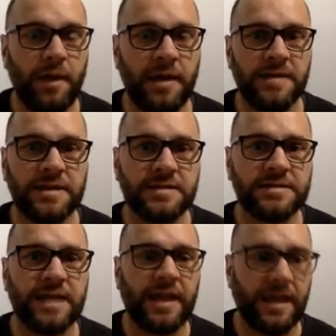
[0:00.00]
And it does
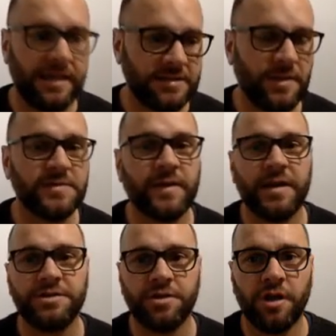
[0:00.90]
say in the
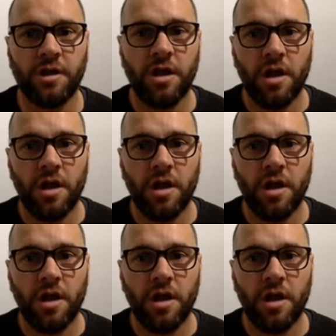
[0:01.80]
specification that